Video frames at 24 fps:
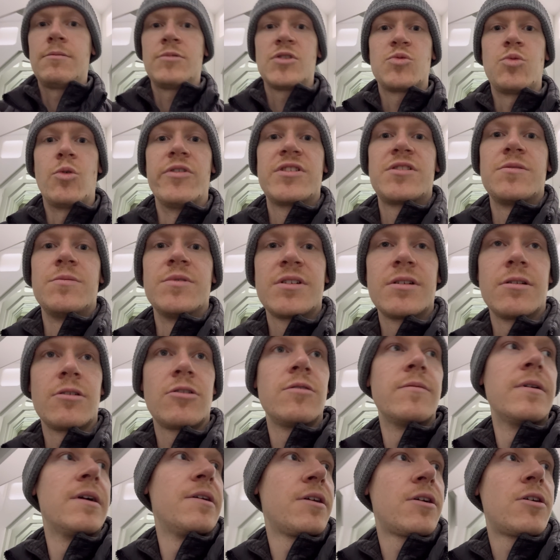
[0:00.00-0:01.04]
just worried someone's going to come
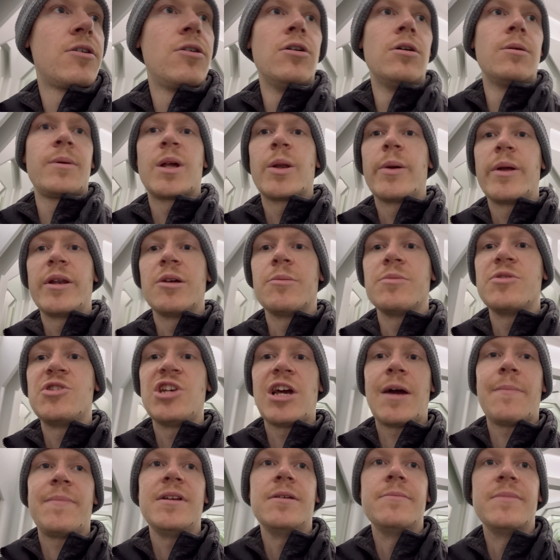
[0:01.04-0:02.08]
around the corner. We're going to end up
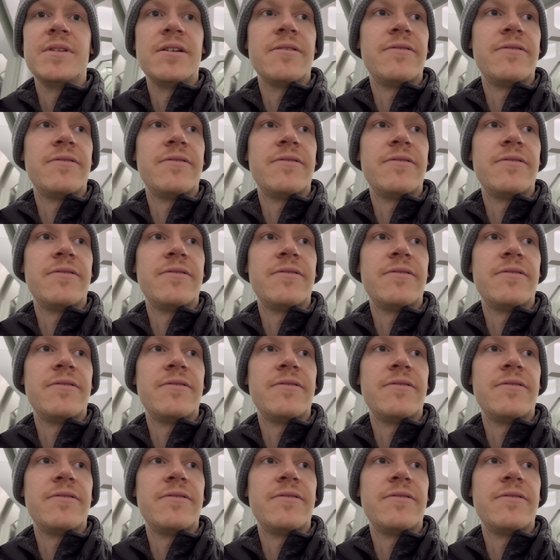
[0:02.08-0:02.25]
jabbing them in the